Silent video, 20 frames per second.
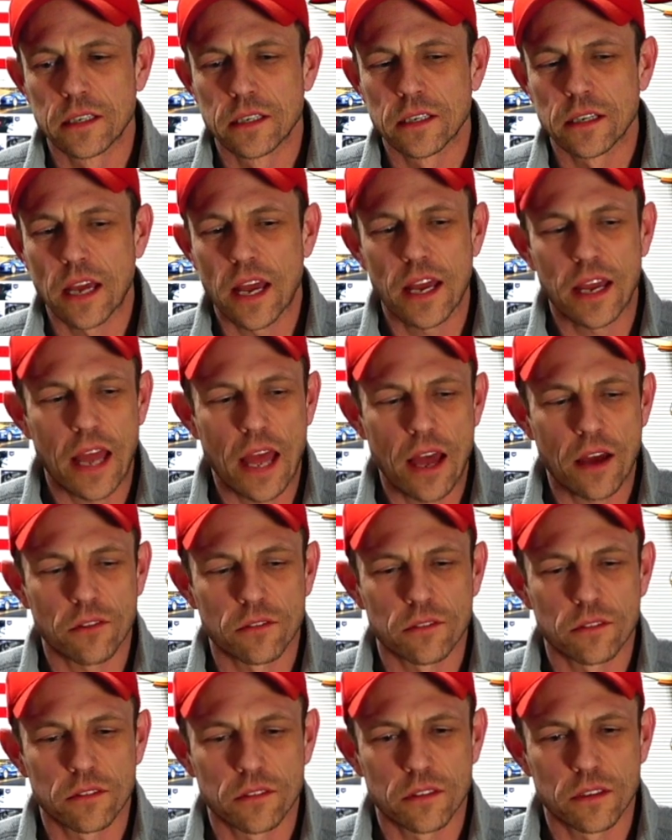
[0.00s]
Hang
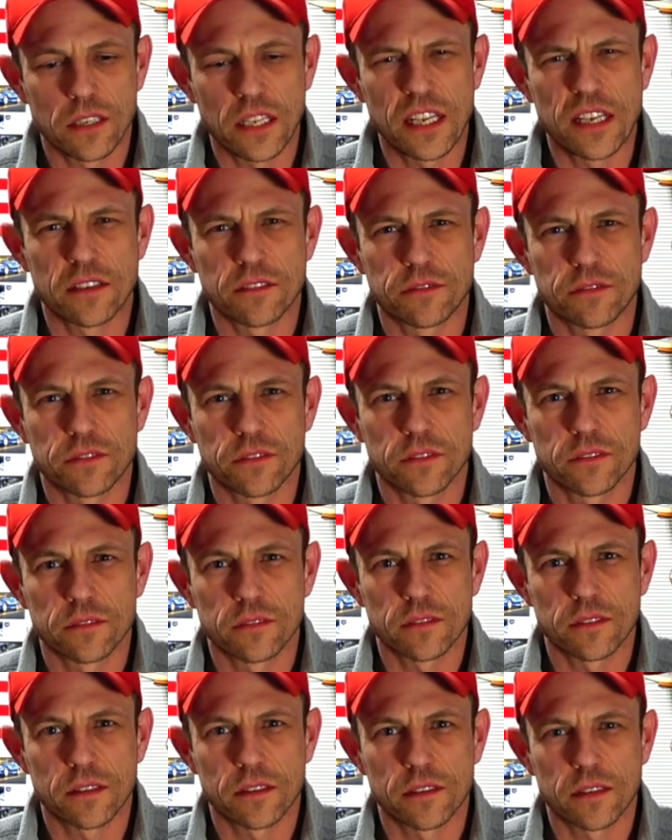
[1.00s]
out, live,
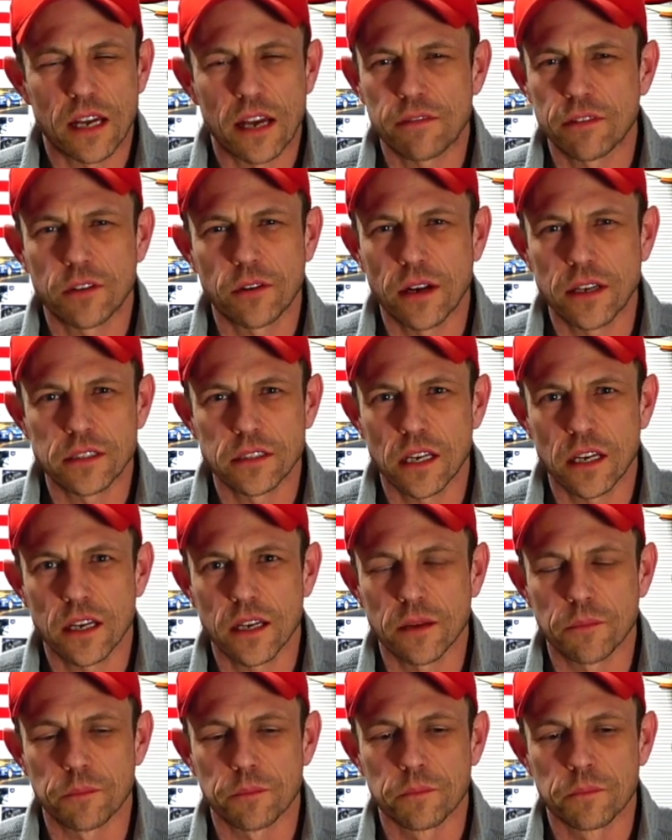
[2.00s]
have a great
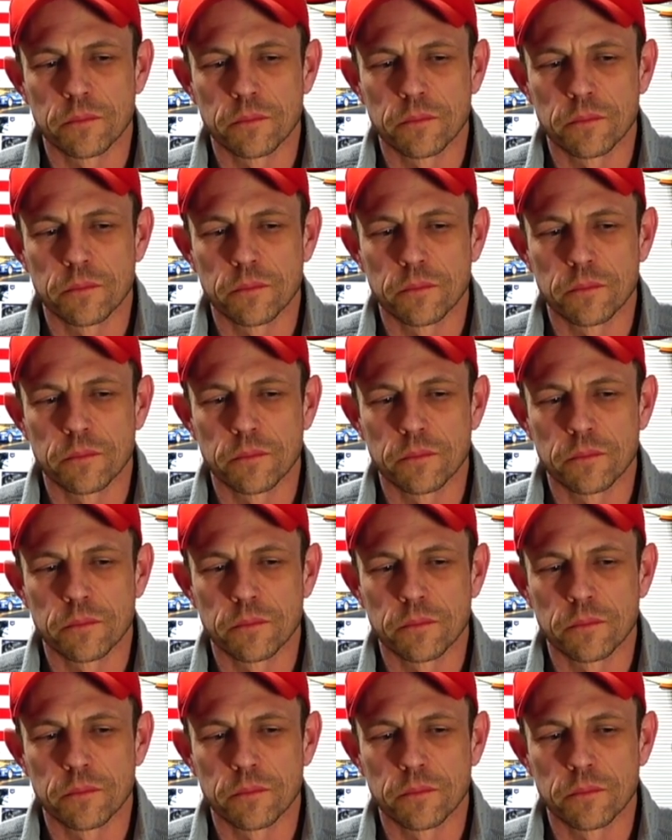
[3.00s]
time.